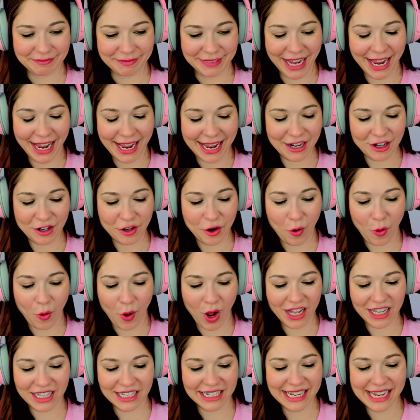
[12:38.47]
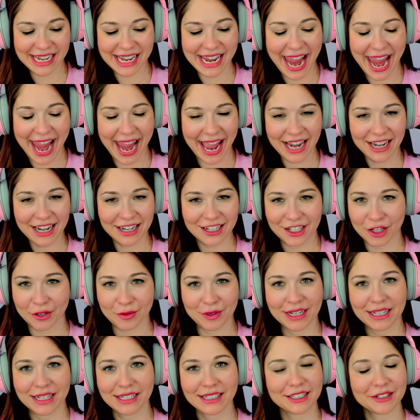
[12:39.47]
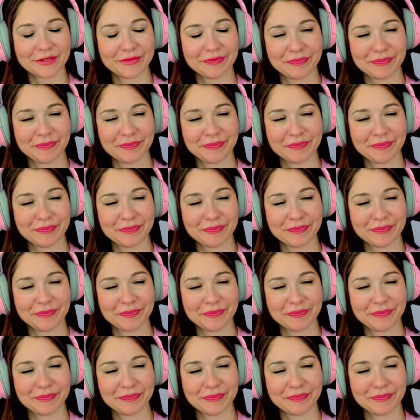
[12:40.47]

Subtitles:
Yeah, in quality and cuteness.